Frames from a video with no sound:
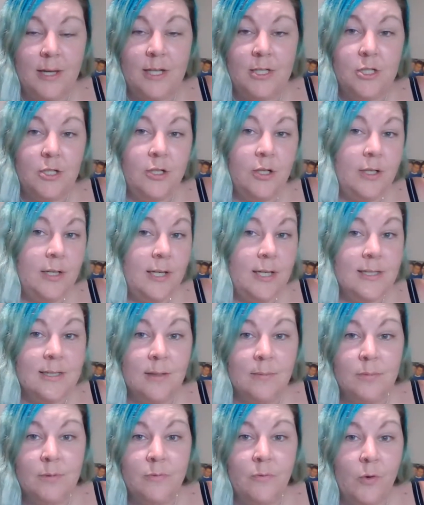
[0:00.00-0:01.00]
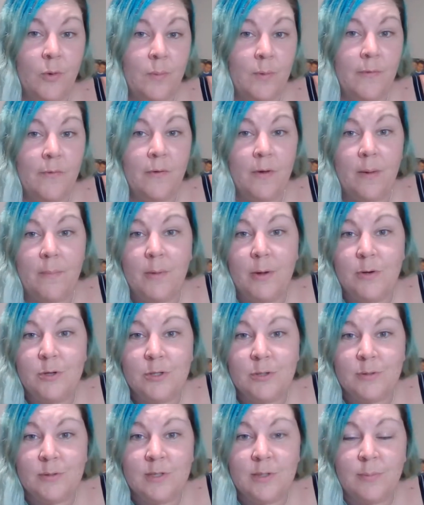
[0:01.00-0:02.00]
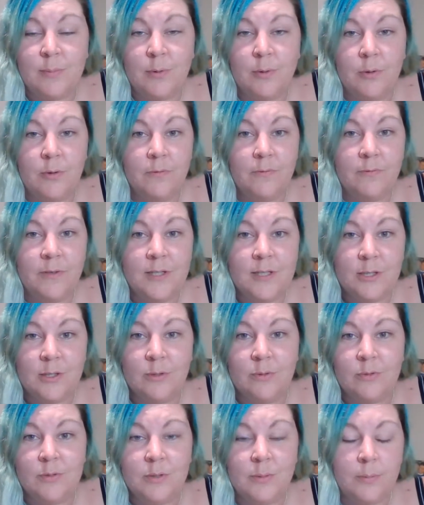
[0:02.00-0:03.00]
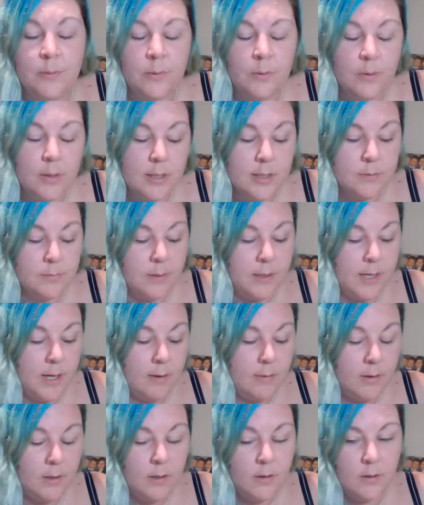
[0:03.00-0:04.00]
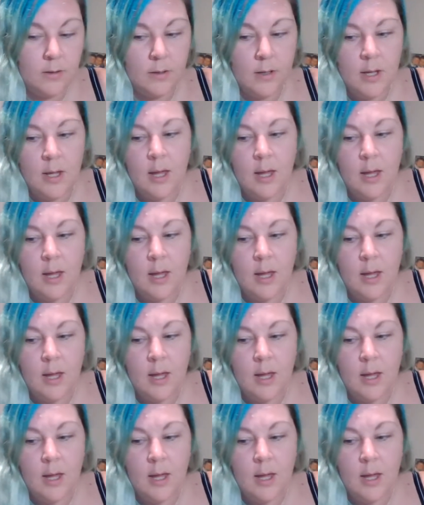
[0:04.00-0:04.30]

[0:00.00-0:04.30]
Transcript: Do you need some form of emotional support, physical support as we go along?